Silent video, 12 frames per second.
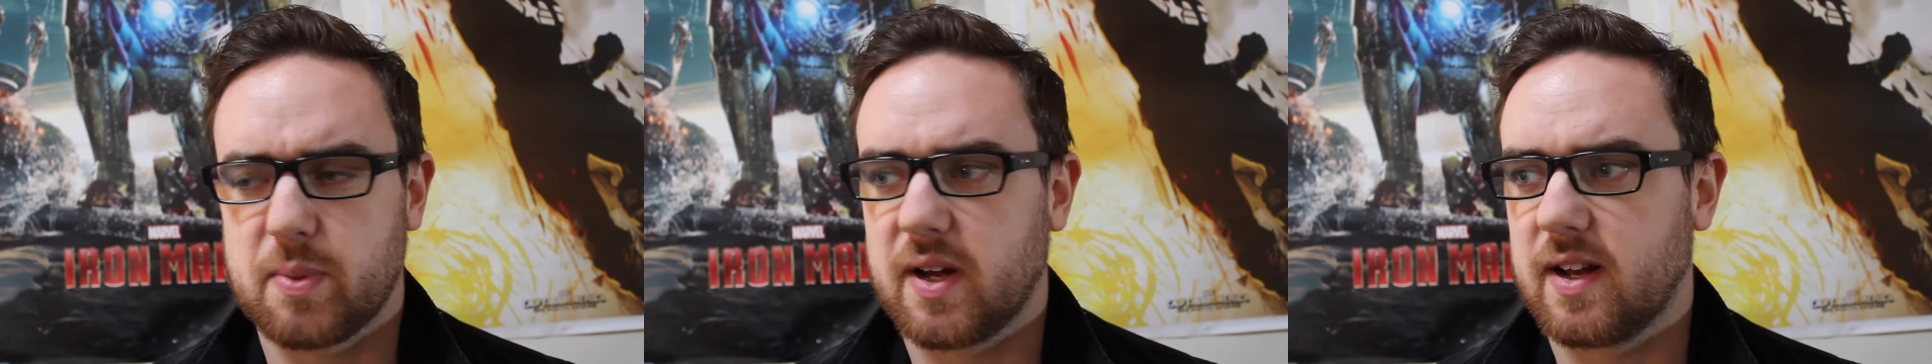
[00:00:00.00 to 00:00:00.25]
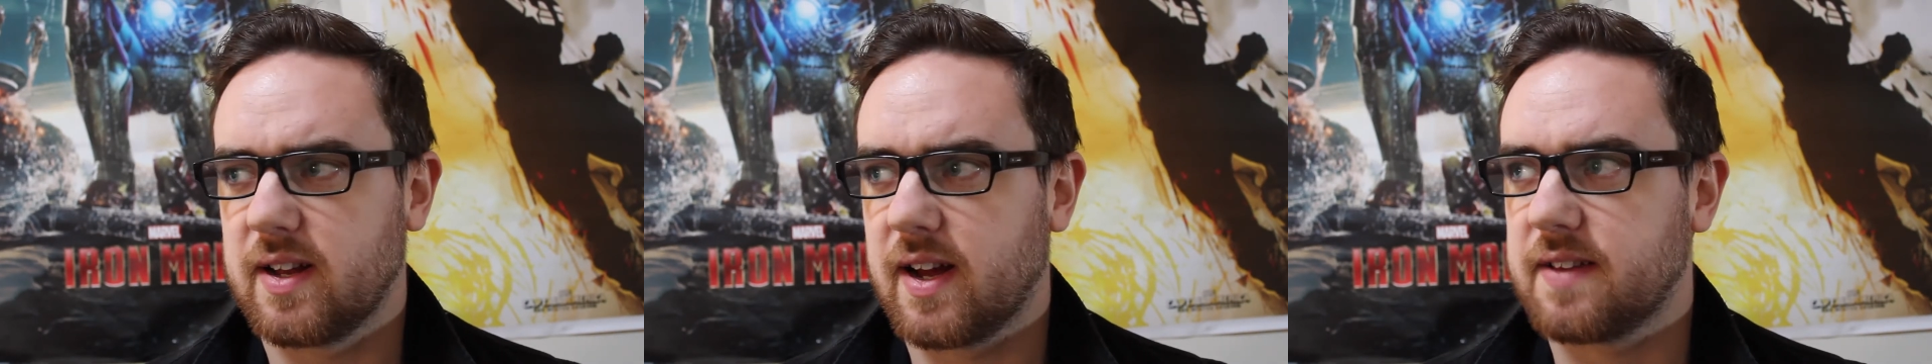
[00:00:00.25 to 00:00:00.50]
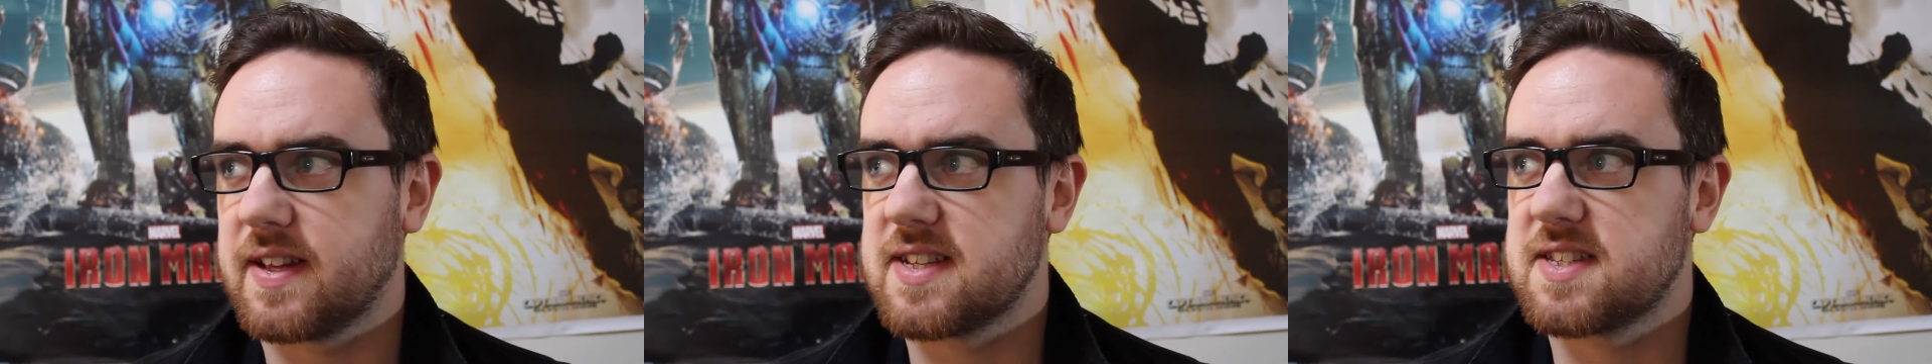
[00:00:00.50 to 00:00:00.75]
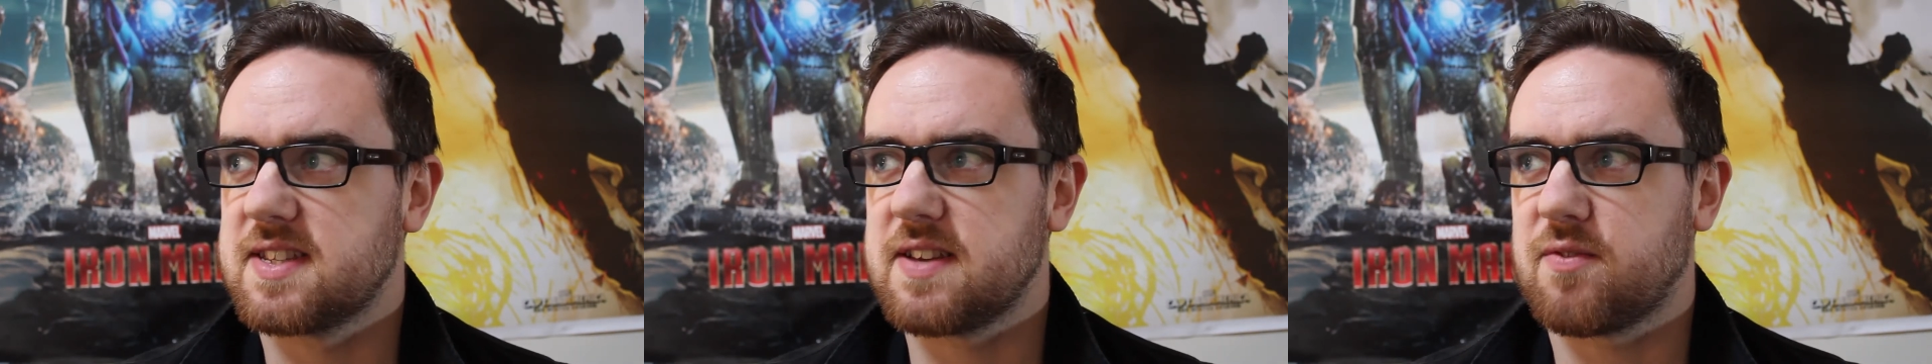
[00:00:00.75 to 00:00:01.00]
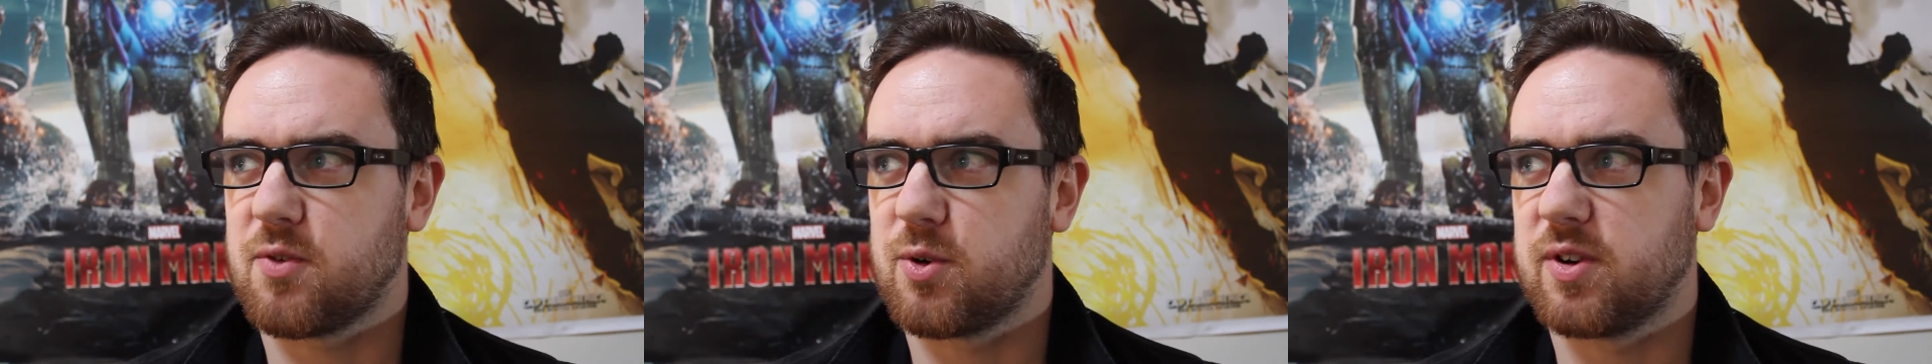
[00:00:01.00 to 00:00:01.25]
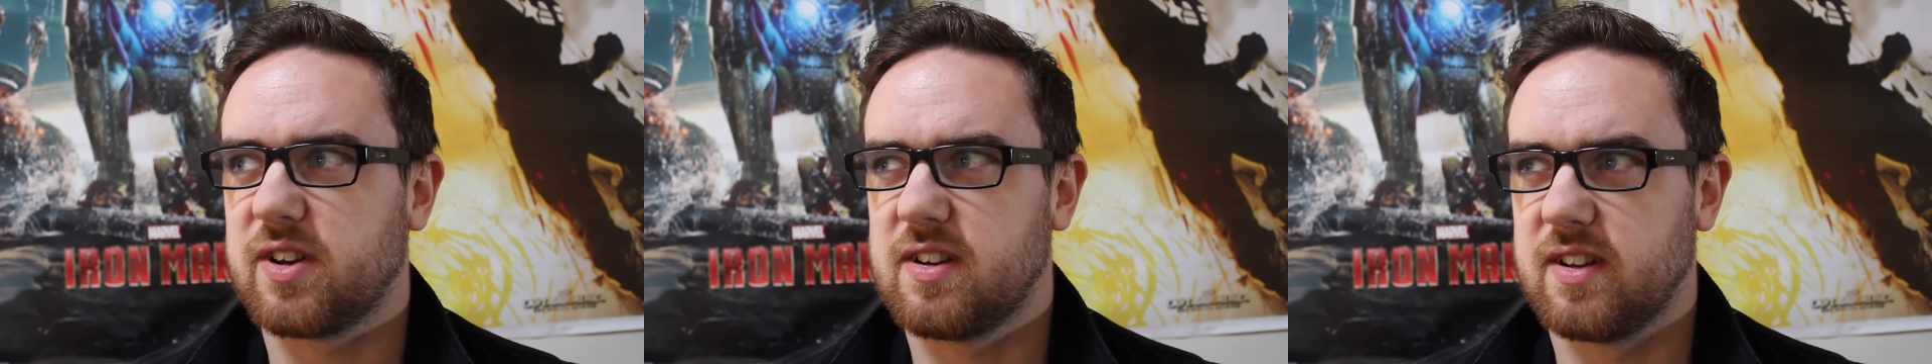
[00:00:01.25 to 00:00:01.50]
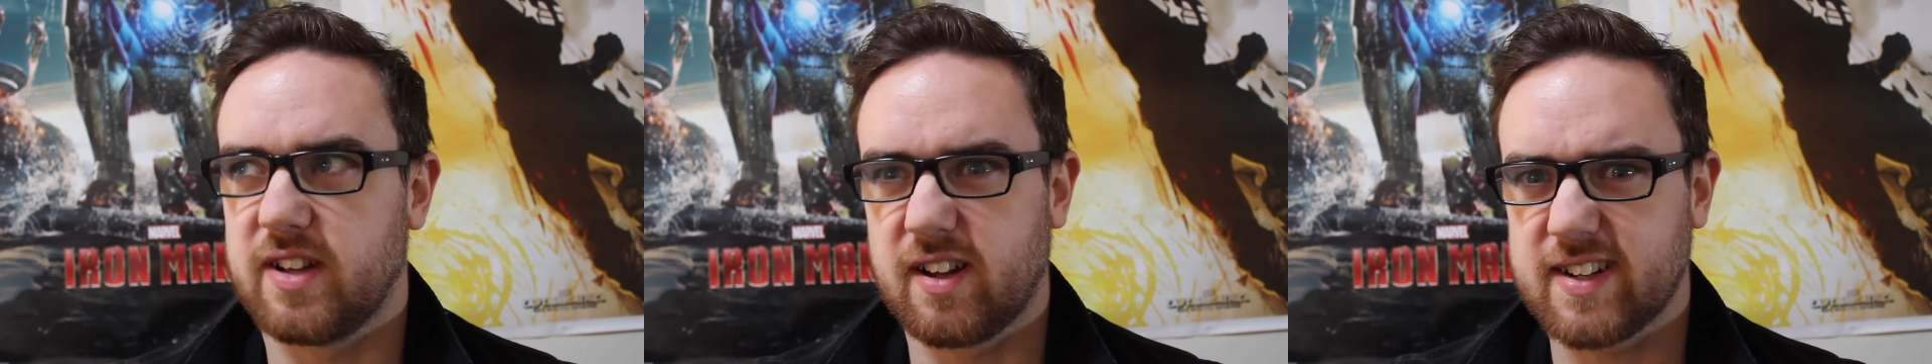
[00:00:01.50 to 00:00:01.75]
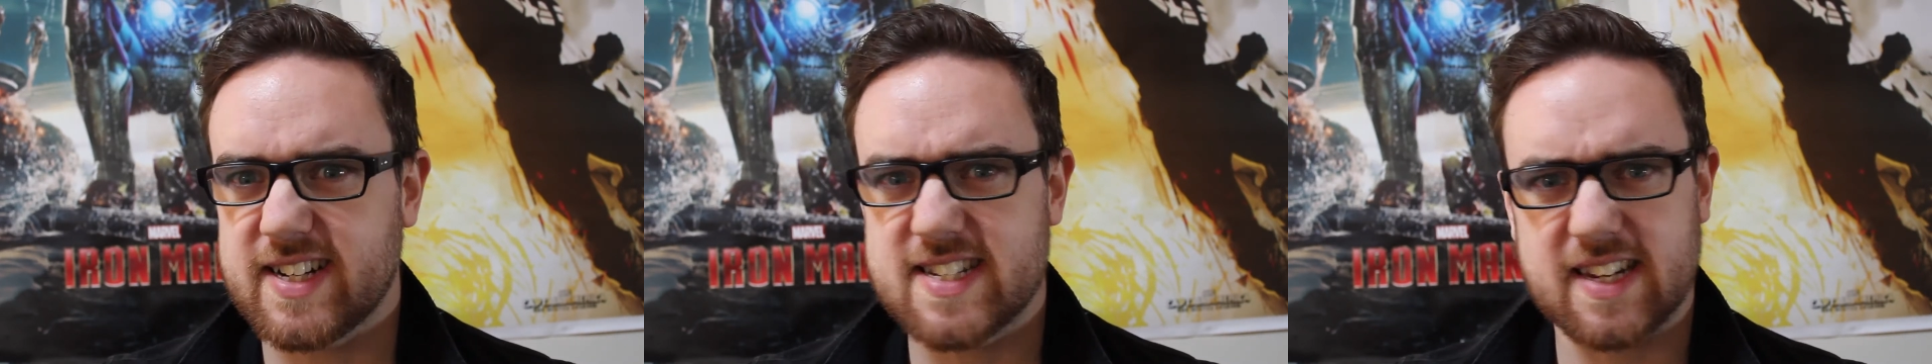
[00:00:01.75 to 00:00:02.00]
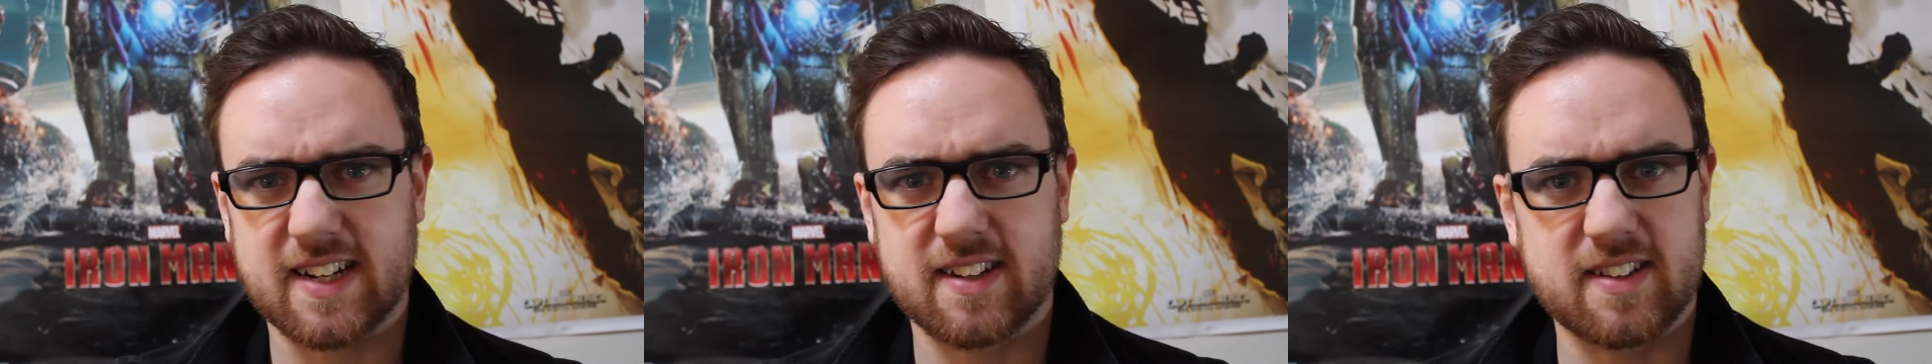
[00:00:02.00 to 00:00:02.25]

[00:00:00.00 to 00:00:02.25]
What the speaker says: but there's different lighting